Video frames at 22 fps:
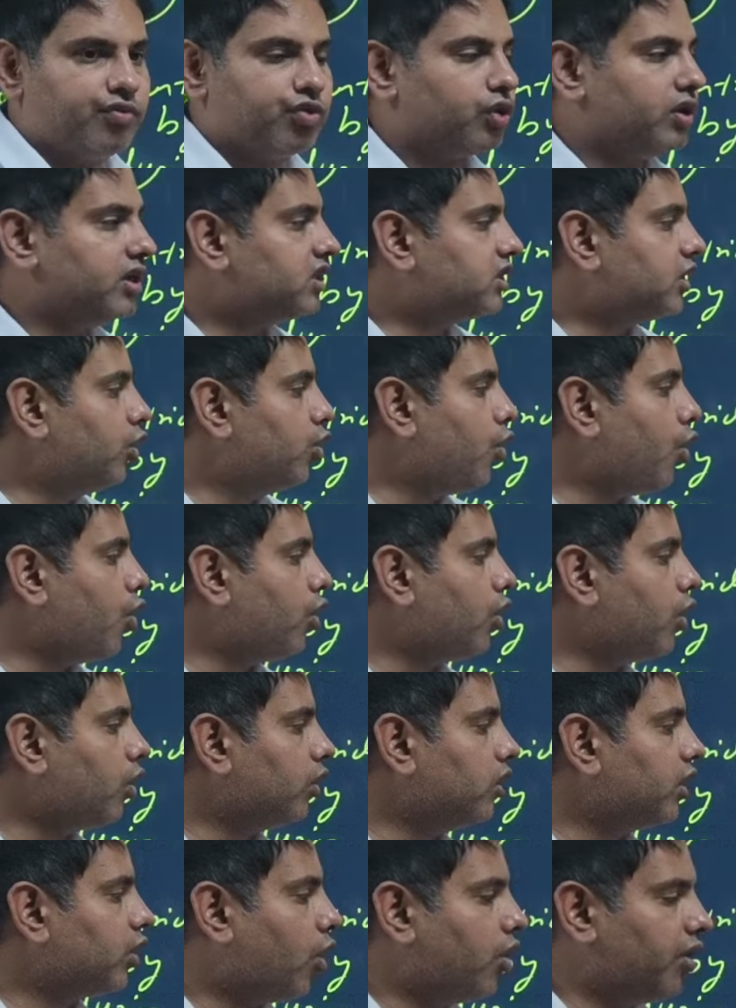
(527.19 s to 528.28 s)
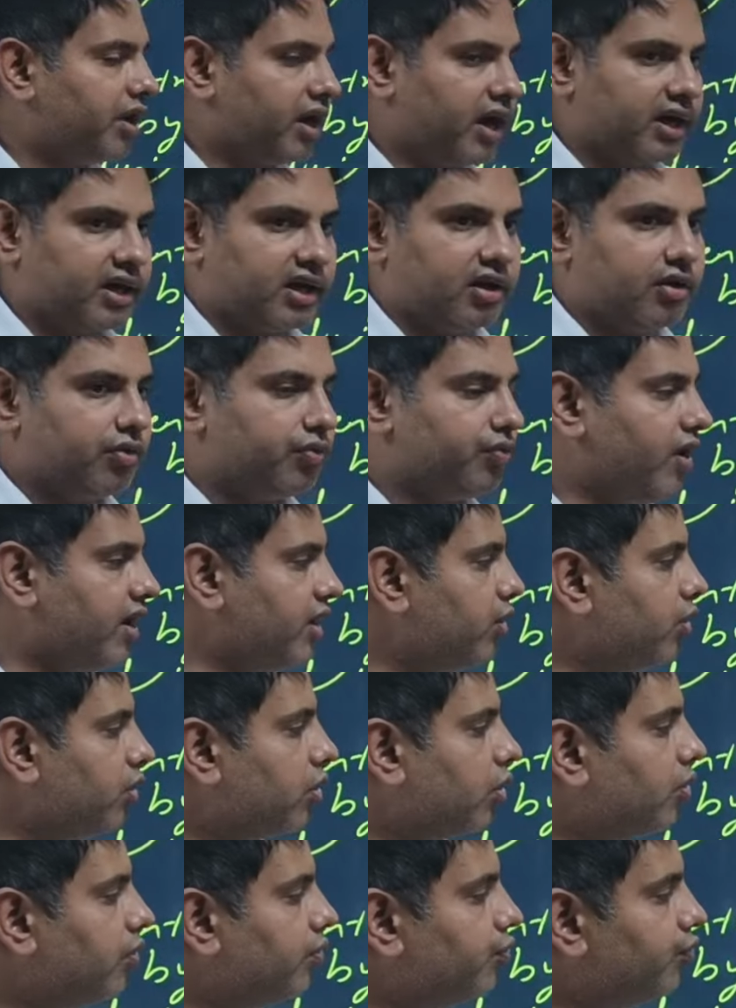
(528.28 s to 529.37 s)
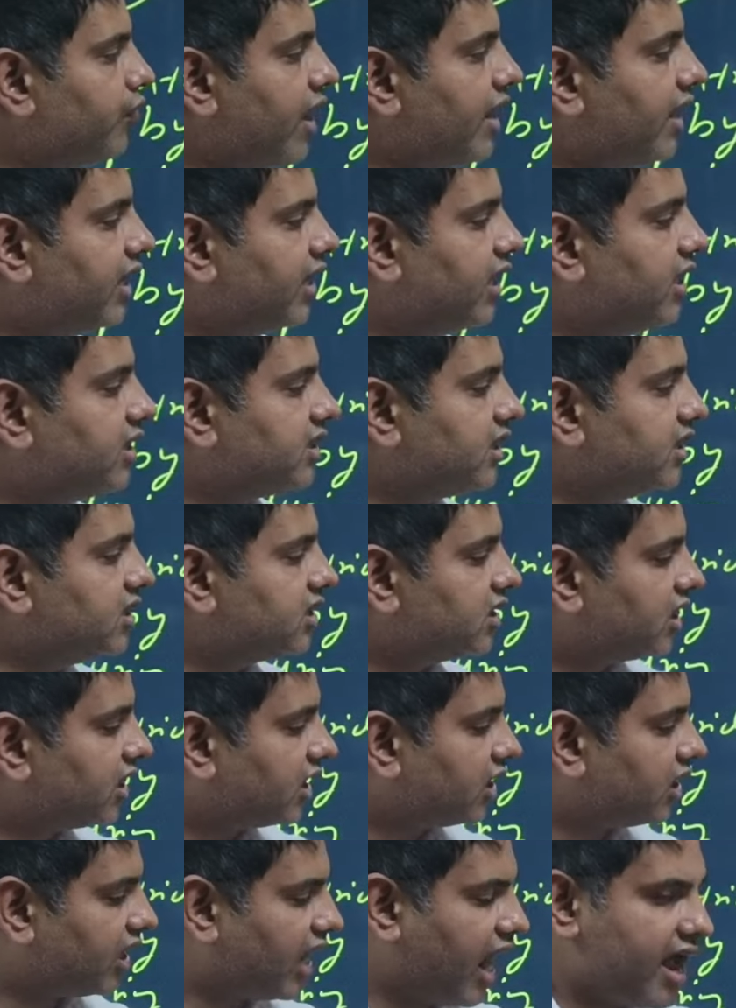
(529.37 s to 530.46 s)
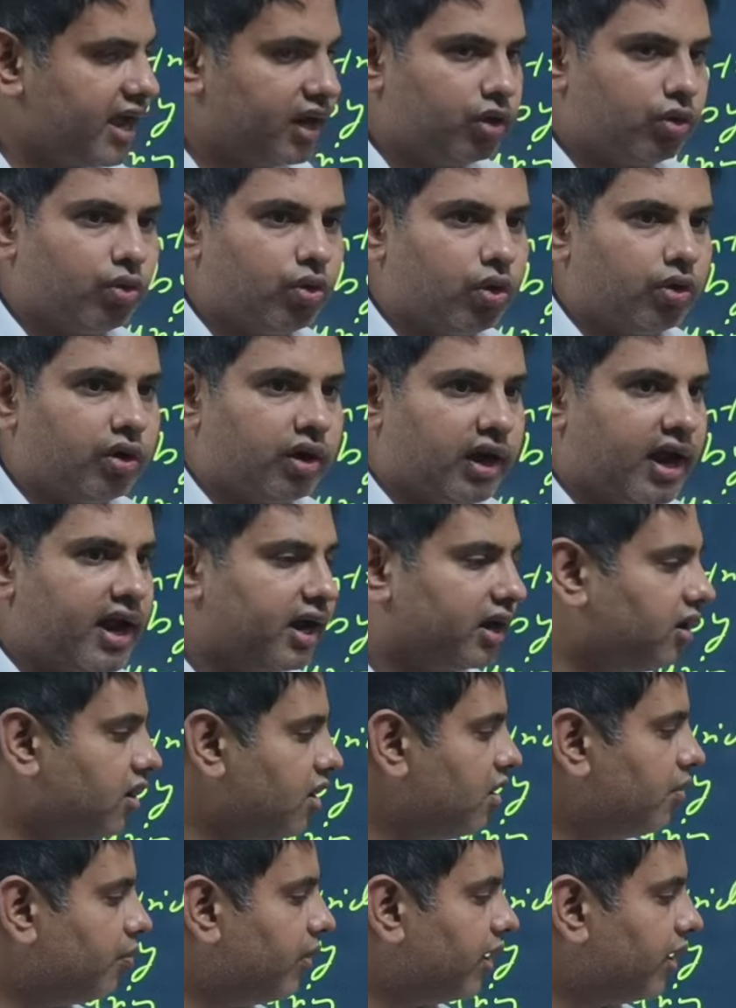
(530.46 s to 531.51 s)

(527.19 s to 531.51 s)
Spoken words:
So it's a load on the contracting. When your ventricles is trying to contract,